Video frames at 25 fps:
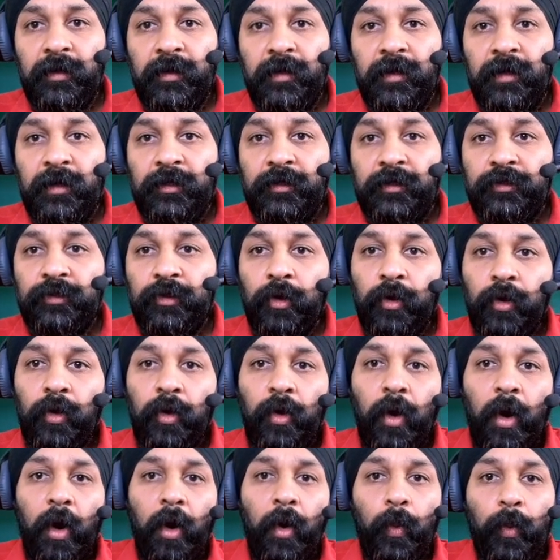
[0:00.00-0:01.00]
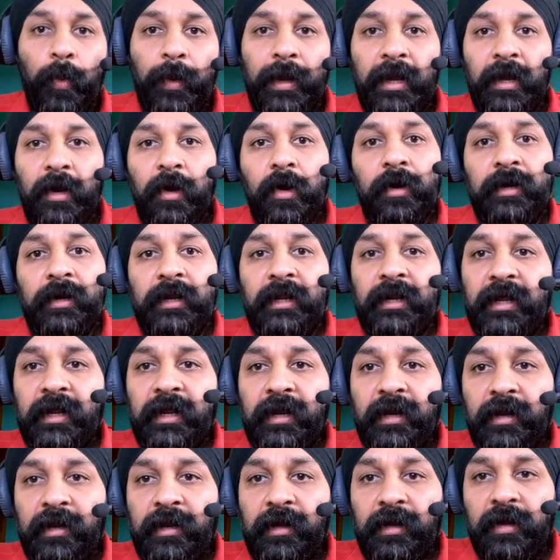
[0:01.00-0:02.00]
So we got an
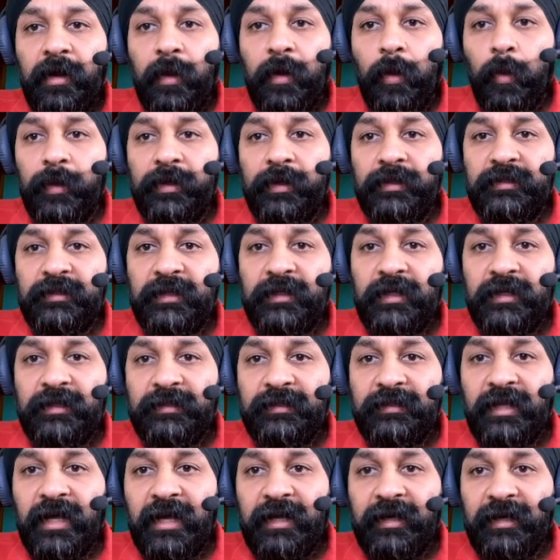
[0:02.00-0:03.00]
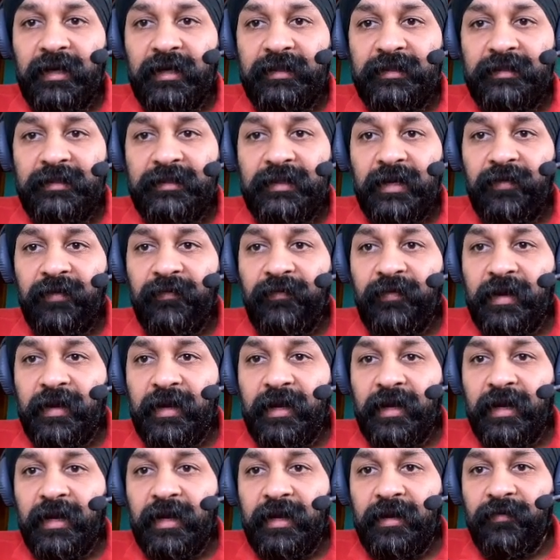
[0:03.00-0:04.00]
error which says that
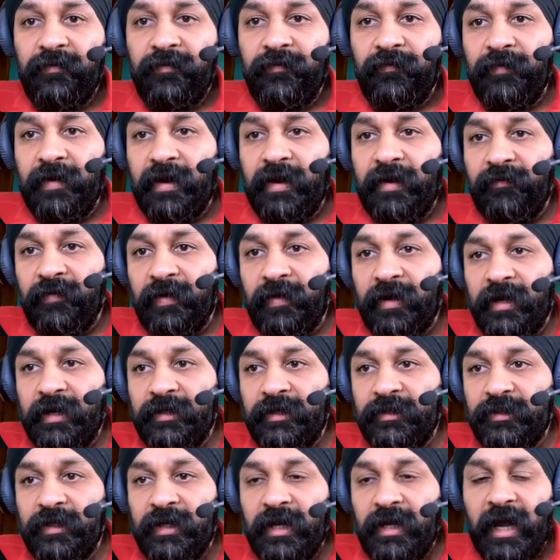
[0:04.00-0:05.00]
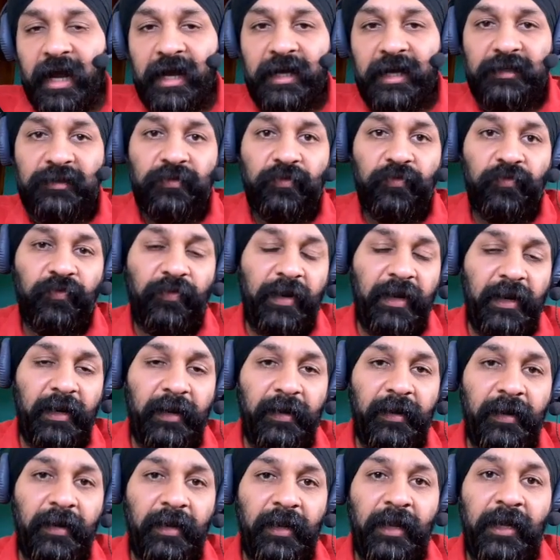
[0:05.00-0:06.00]
certificate verification has failed.
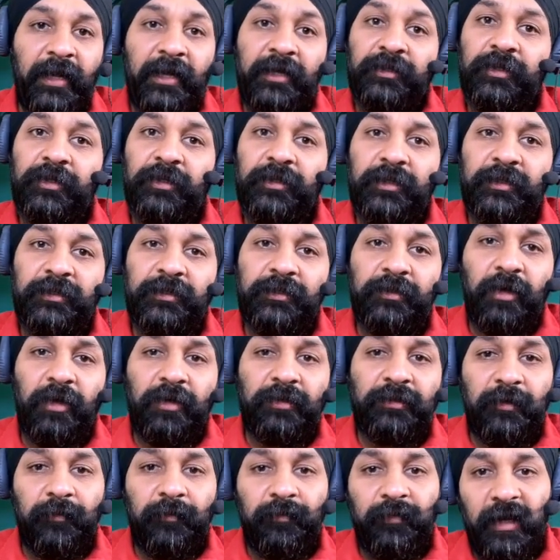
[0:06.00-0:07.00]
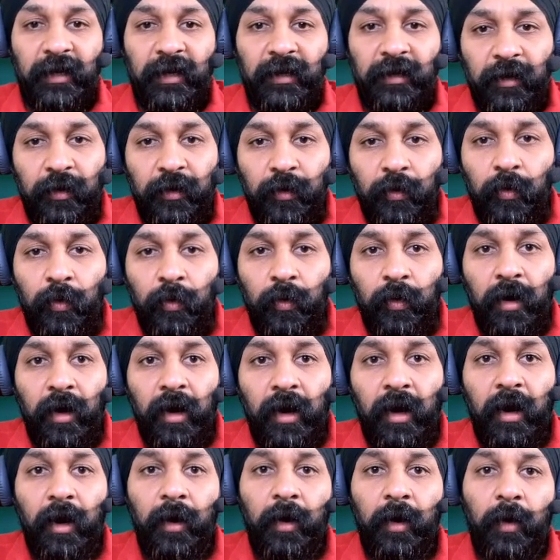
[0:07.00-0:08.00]
So this is not something new.
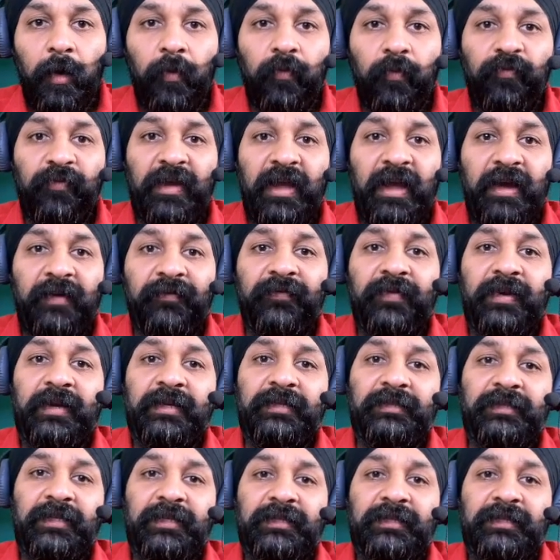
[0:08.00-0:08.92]
We have faced this